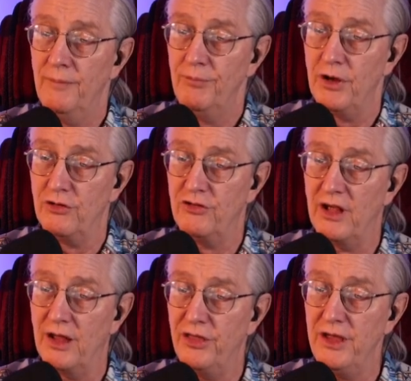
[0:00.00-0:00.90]
There's
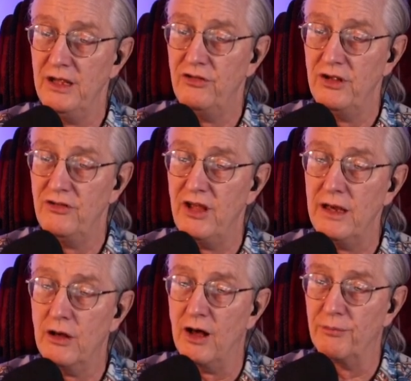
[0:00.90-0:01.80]
things in
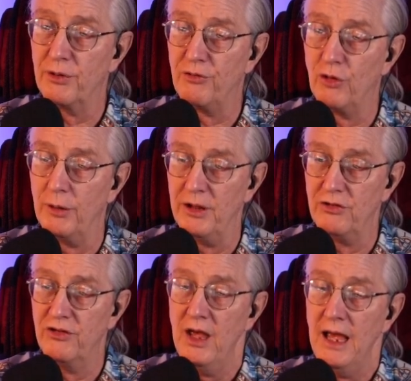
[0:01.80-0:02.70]
takeoff
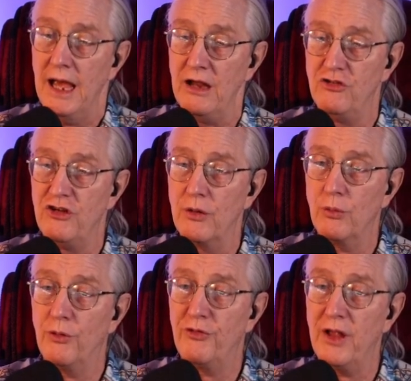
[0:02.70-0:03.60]
performance and
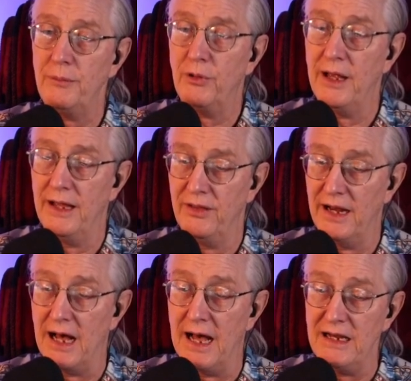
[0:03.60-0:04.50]
general flight plan
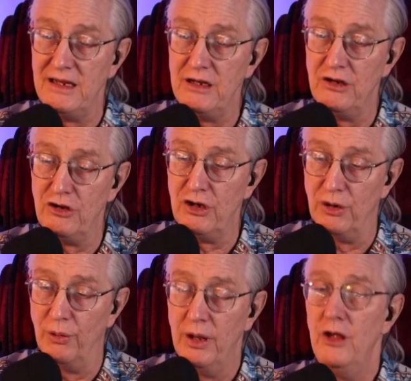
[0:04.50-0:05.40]
that I didn't
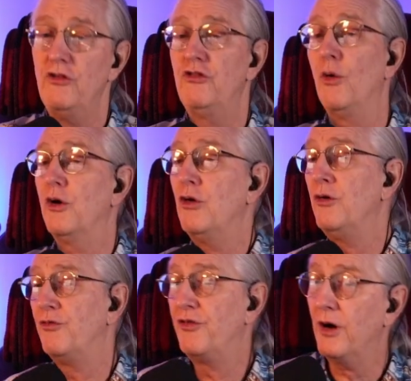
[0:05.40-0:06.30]
do. So it could
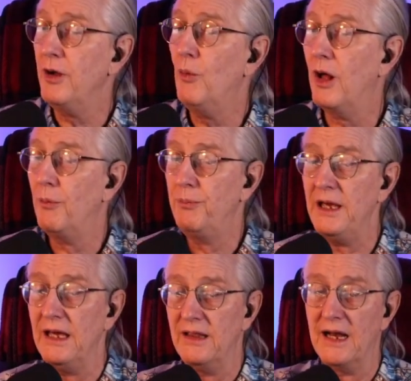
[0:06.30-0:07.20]
very well
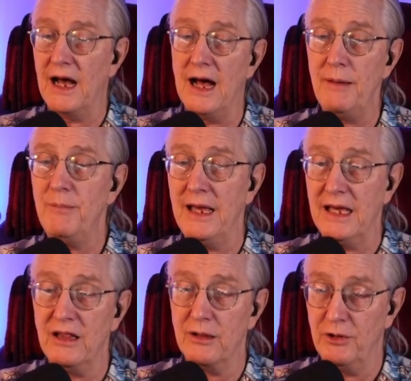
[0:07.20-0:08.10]
be that I'm
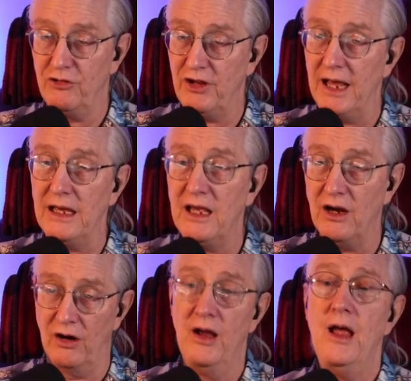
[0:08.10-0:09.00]
making the mistake
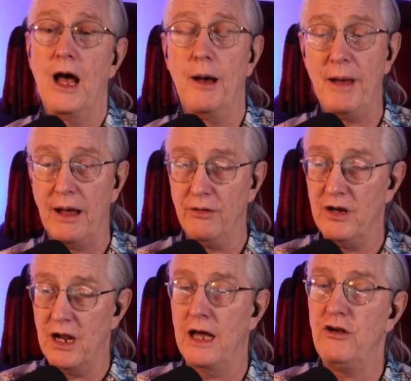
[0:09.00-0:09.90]
here about
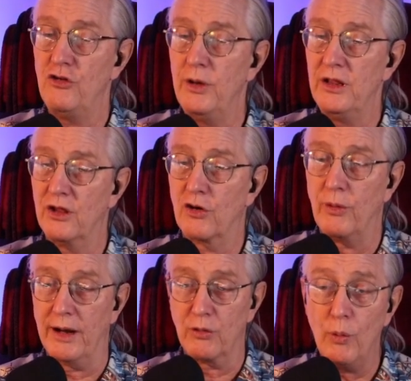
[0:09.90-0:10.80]
not doing the
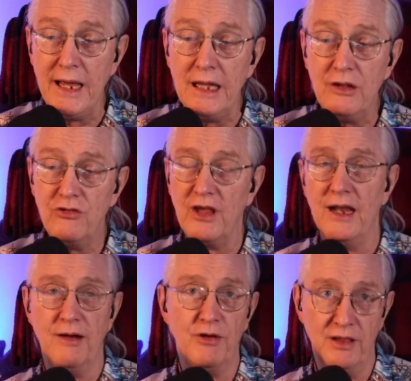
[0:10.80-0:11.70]
correct winds
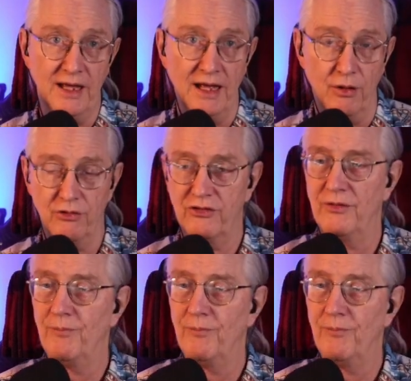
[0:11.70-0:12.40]
and everything else.